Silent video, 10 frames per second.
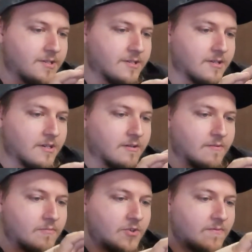so you
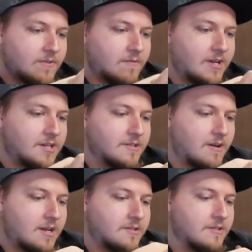don't move the rings
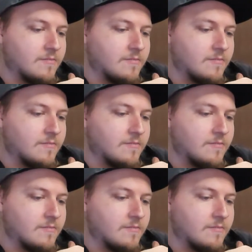around too